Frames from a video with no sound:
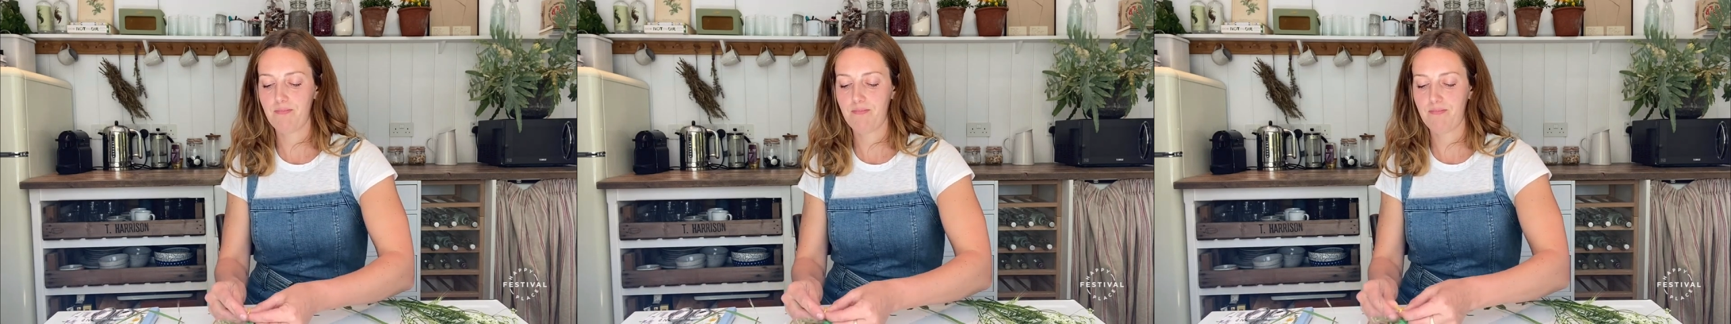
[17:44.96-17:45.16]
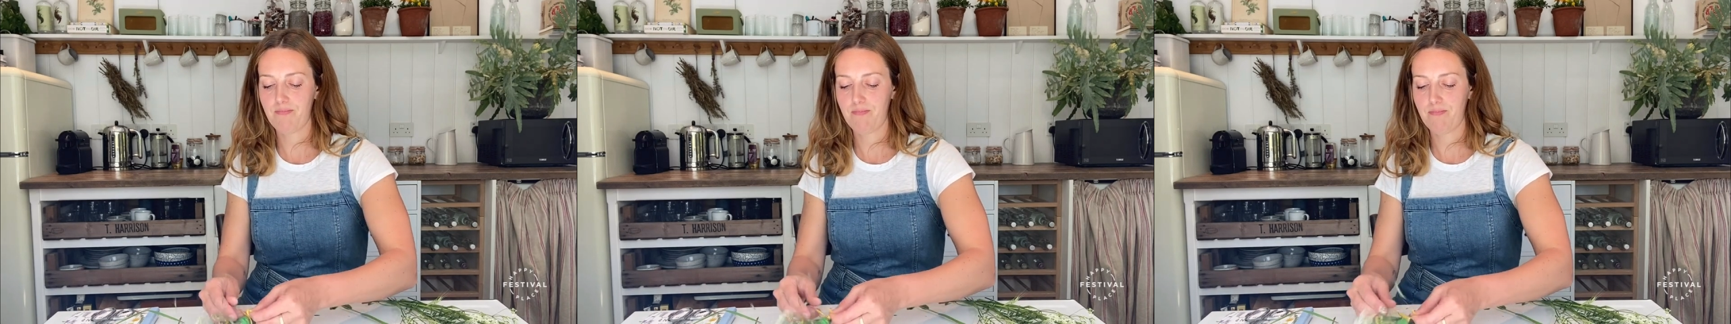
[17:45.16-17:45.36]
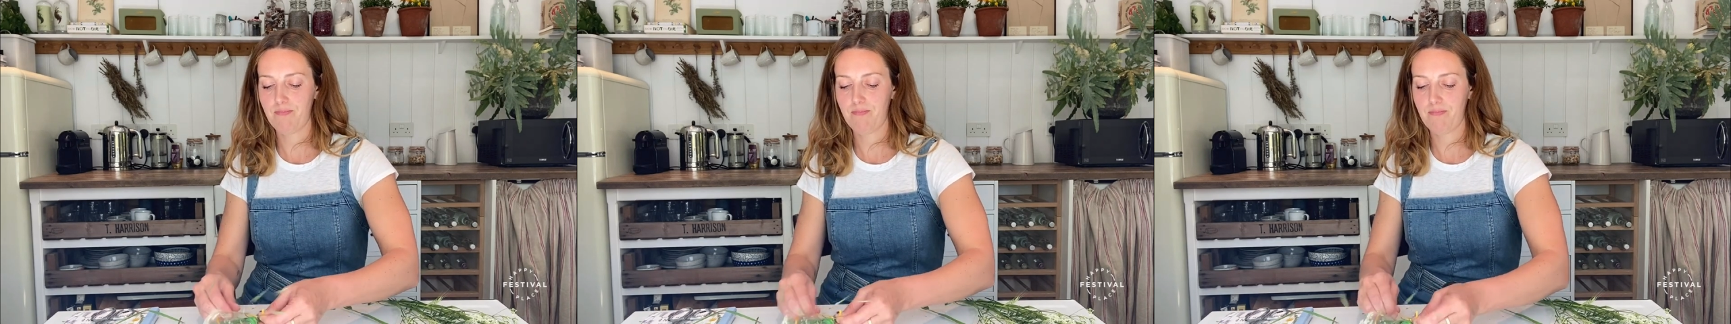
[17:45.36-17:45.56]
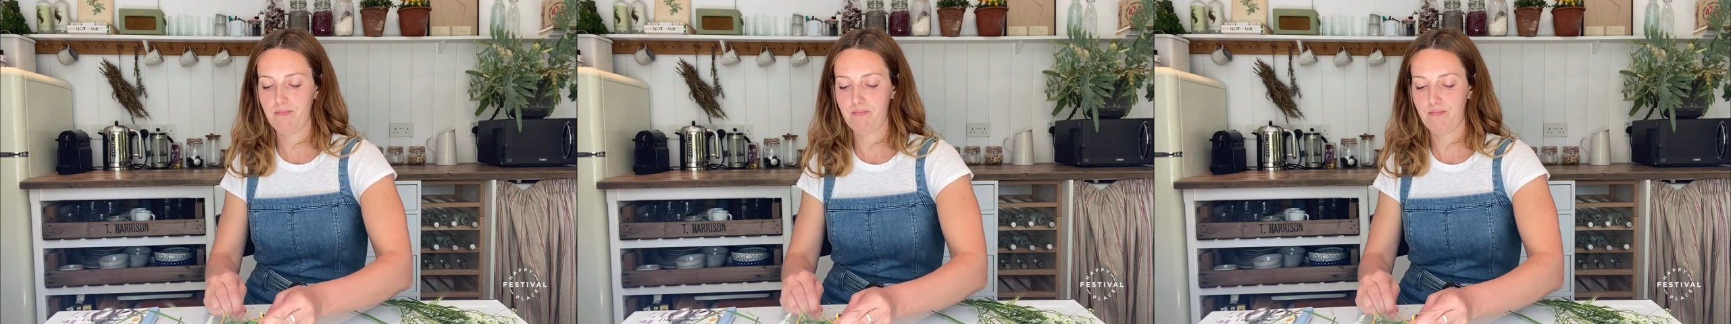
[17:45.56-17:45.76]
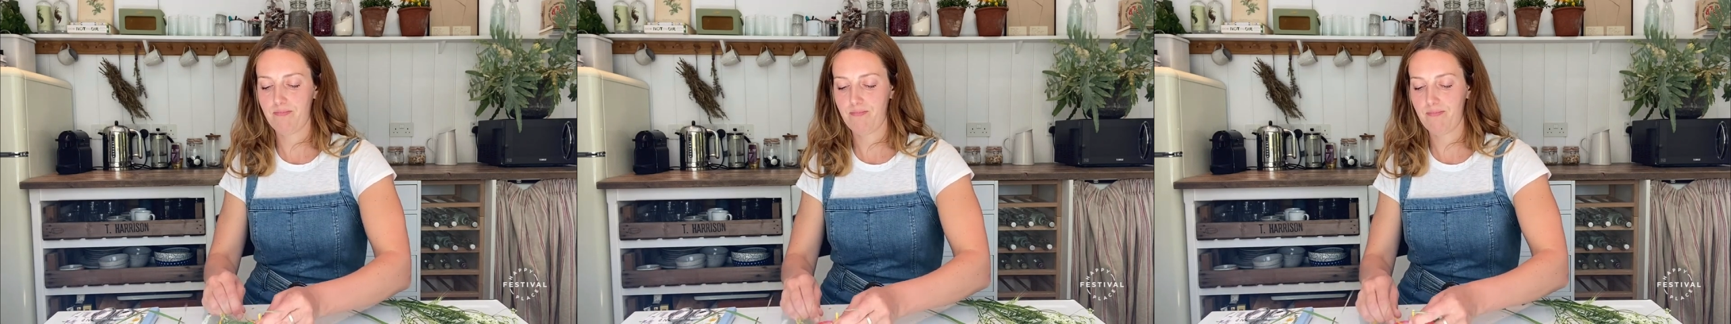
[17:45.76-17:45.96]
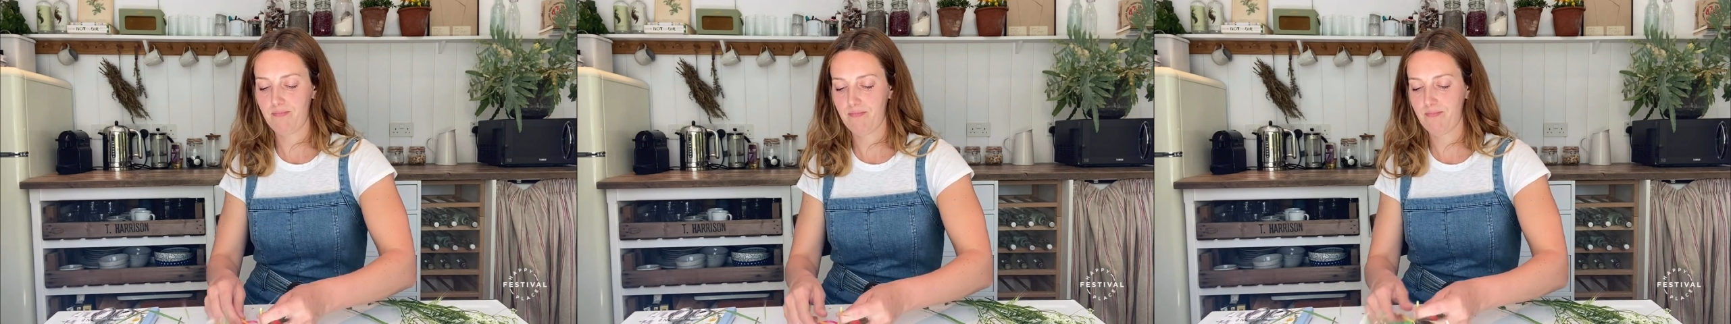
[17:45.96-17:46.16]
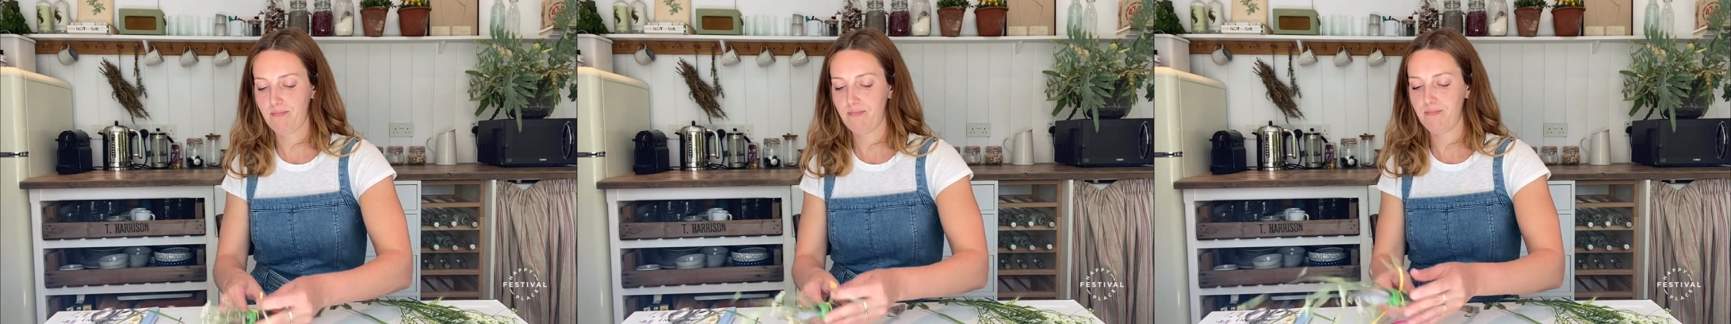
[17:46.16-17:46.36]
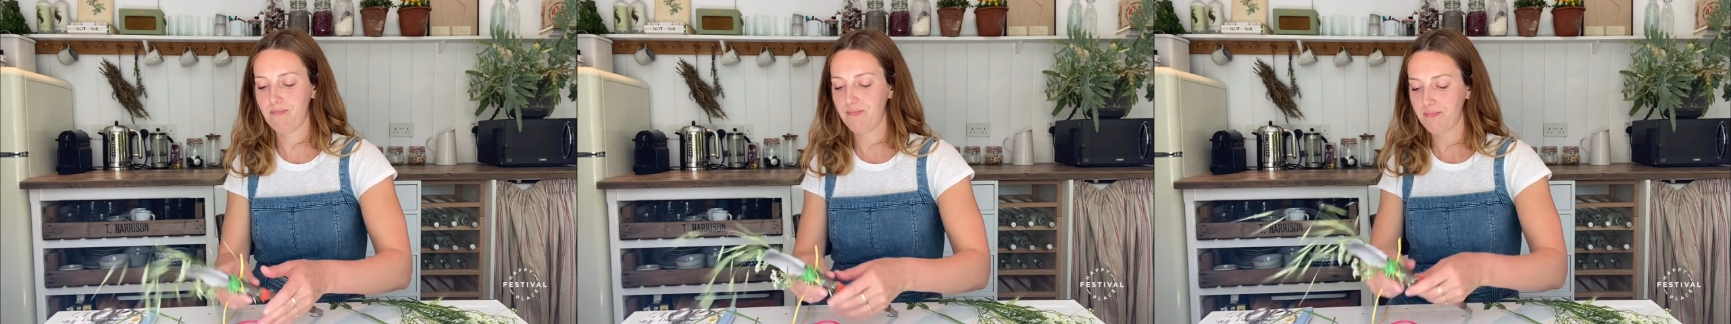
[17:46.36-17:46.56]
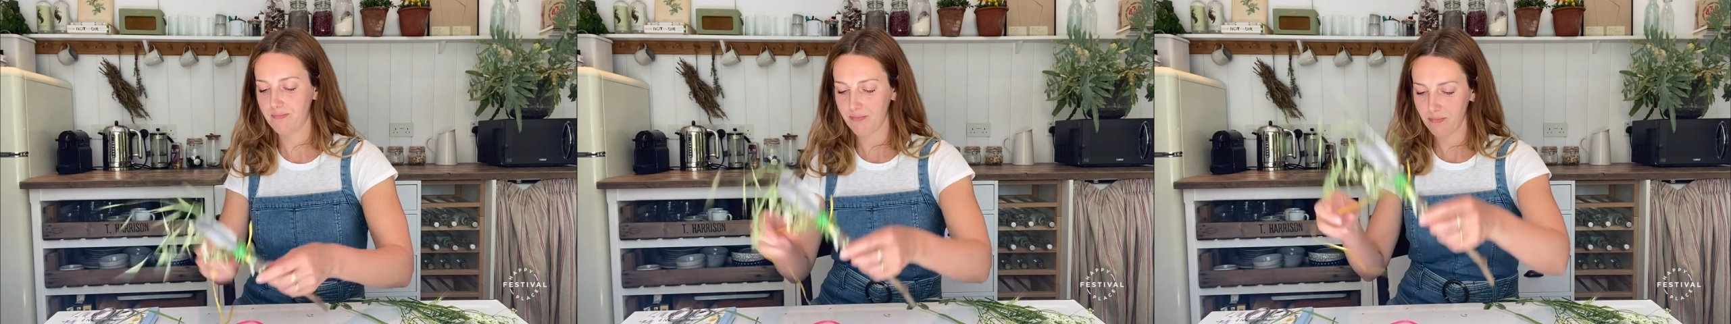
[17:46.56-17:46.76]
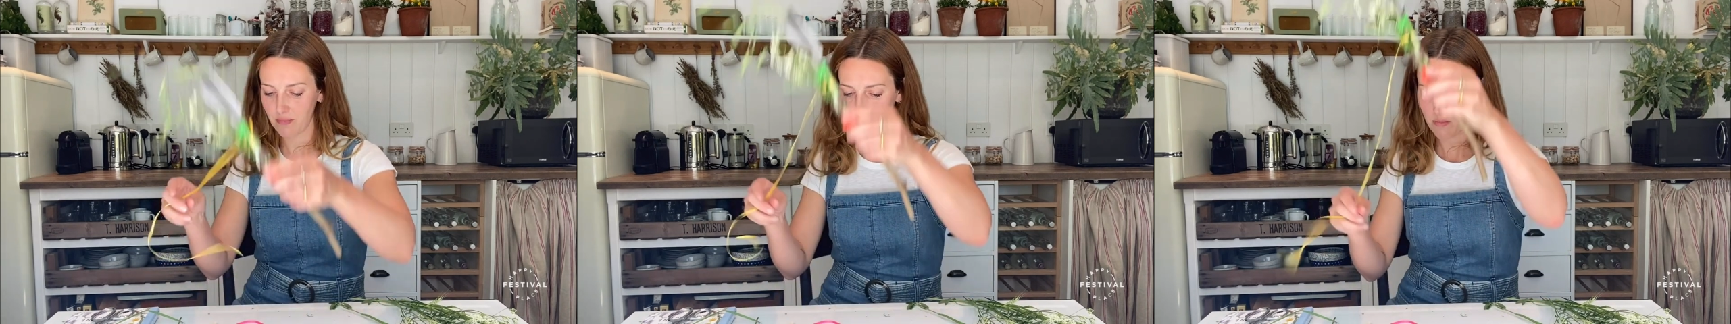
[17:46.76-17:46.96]

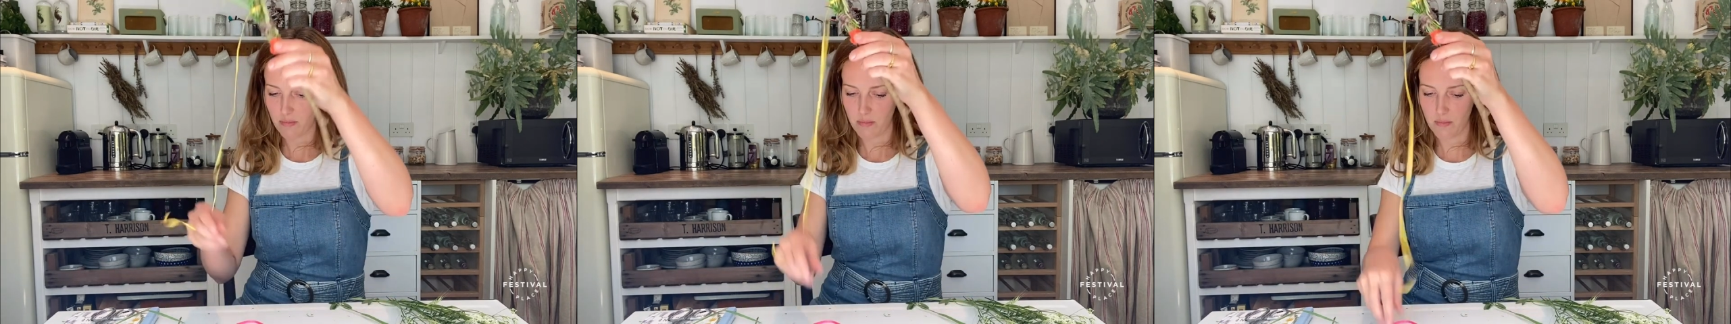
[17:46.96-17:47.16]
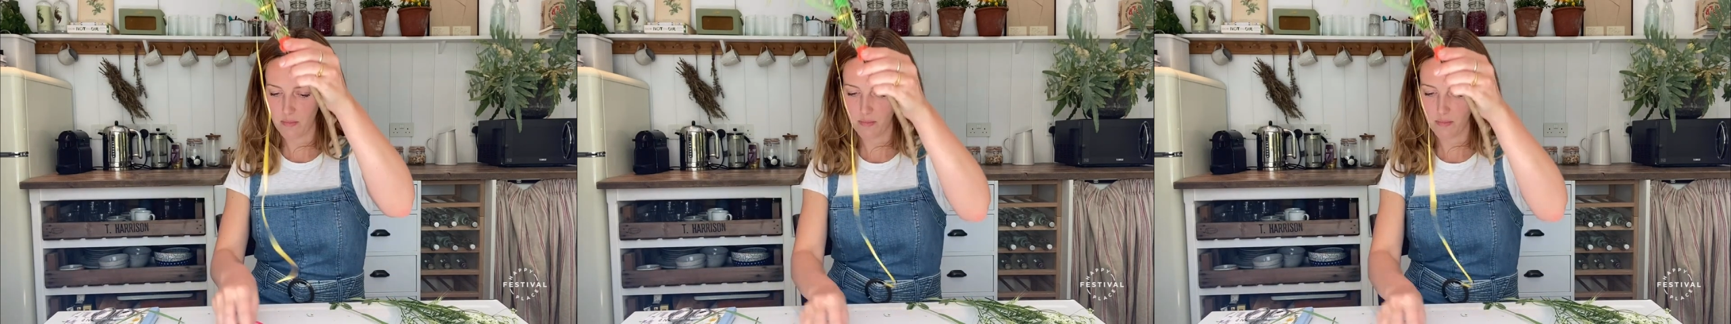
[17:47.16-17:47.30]
Nothing is said.